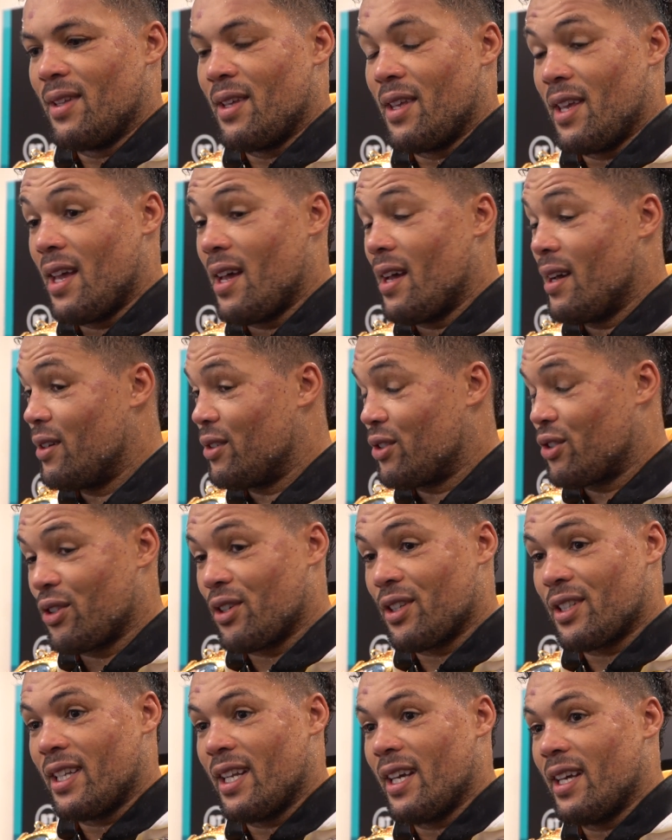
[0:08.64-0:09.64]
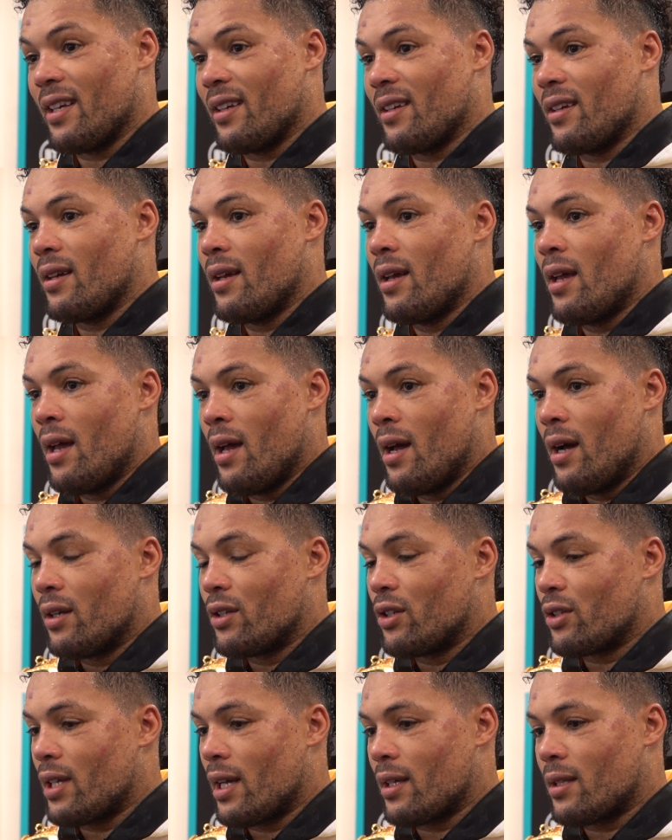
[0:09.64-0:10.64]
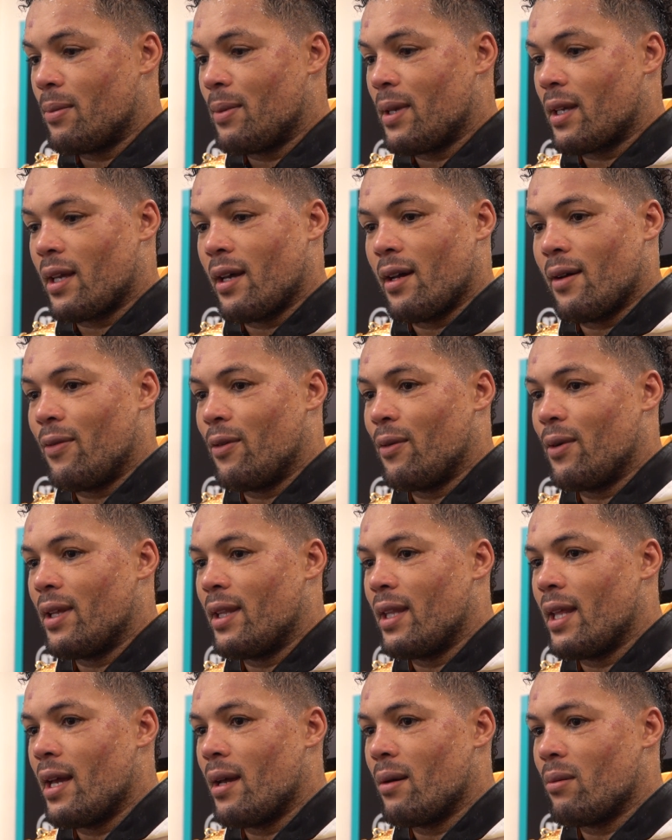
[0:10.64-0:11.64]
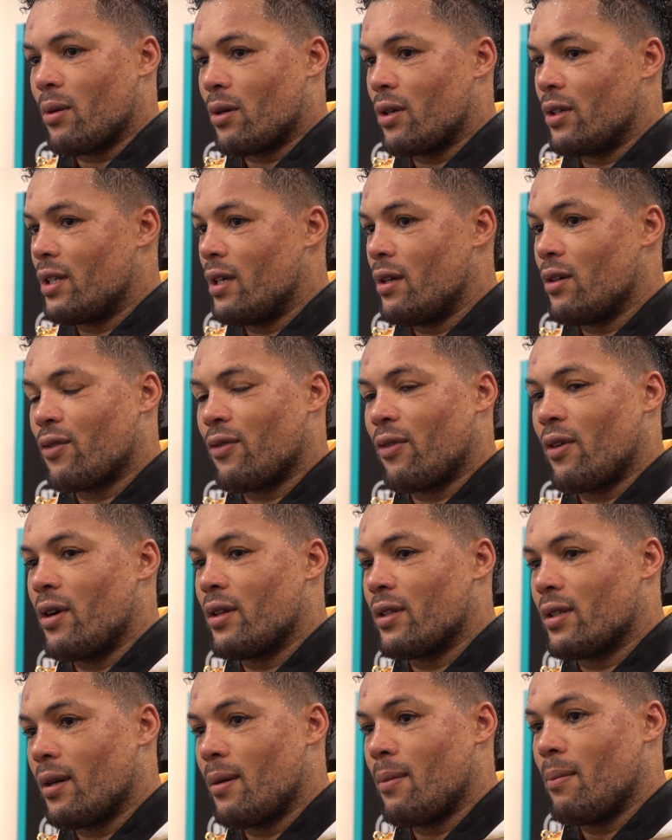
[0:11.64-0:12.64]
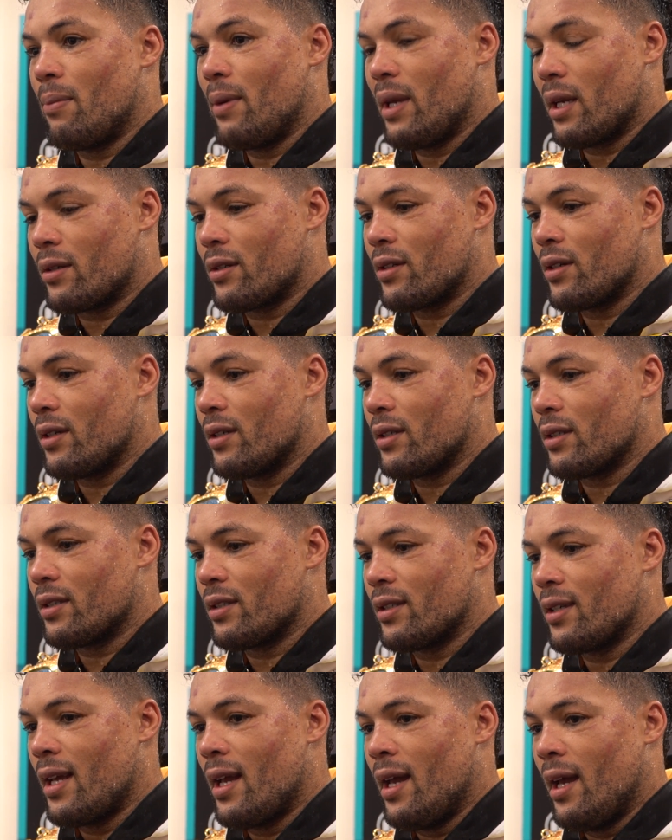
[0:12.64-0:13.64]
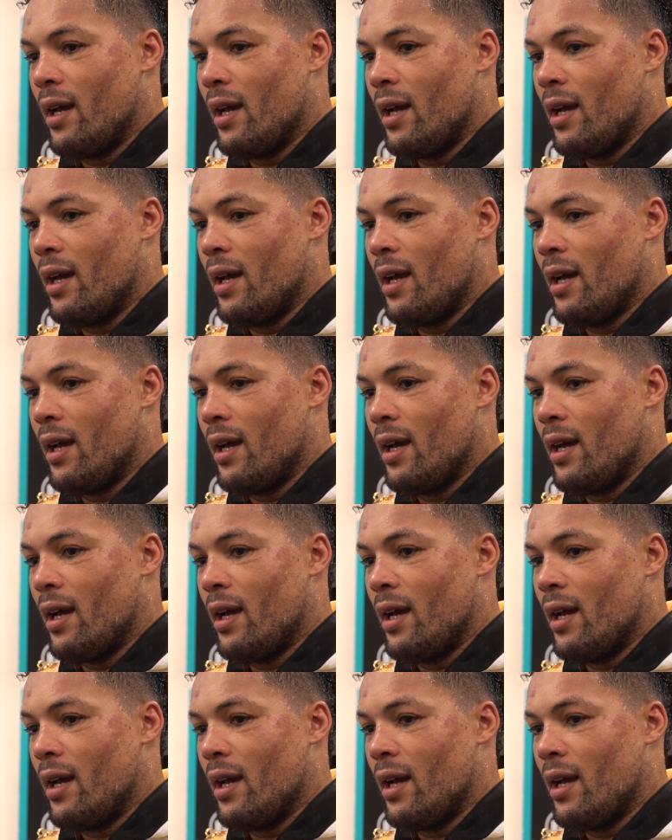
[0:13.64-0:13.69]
Yeah, it was Joyce late. Just had to be careful in there because he was throwing some big shots.